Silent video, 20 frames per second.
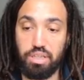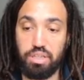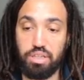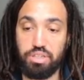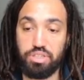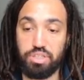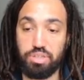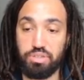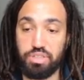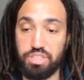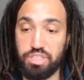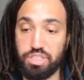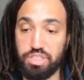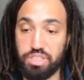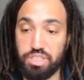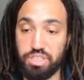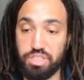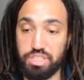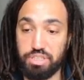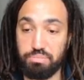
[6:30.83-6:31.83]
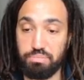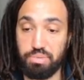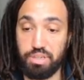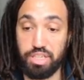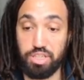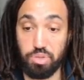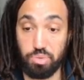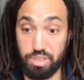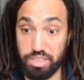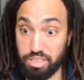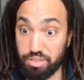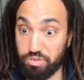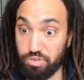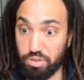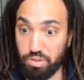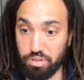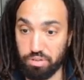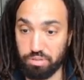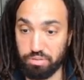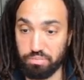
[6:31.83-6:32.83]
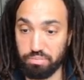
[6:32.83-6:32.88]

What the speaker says: So this is just simply 24.